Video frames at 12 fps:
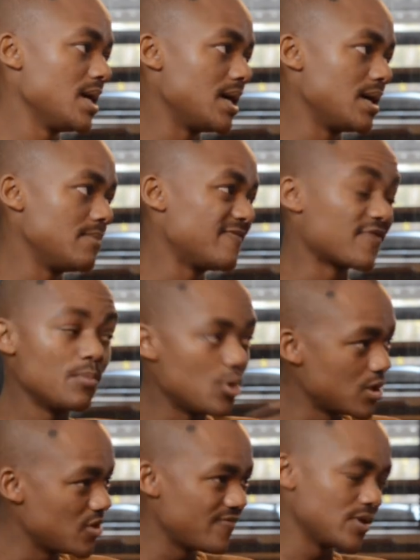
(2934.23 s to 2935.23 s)
um, from
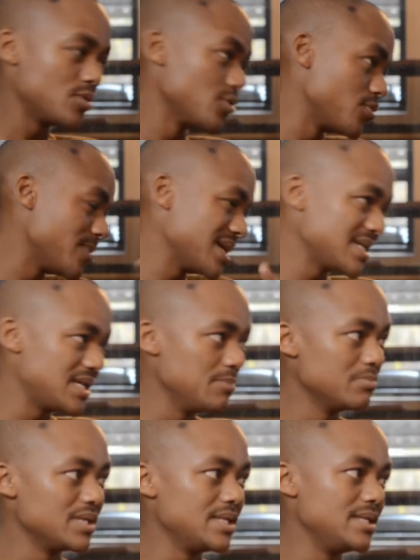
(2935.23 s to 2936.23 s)
all over Kuruman,
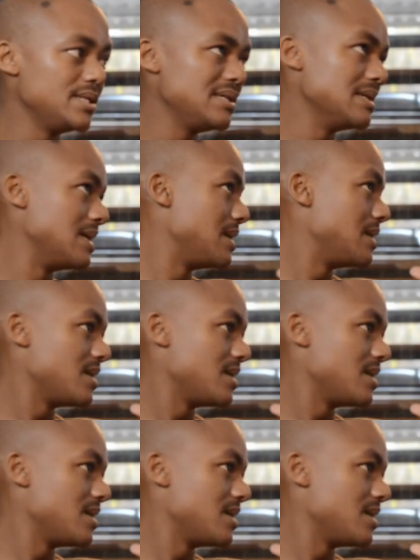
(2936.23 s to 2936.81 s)
Kimberley,